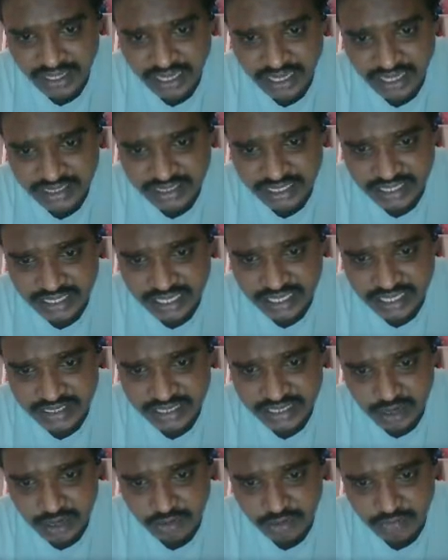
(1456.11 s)
particle
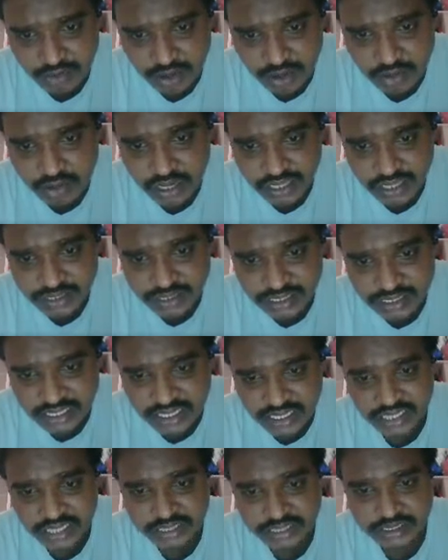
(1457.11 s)
settlings or
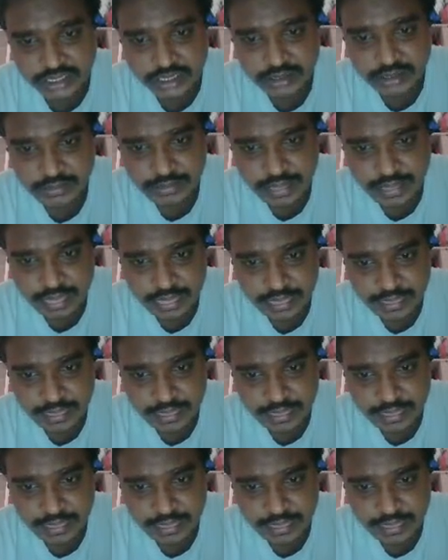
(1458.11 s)
flocculent settlings.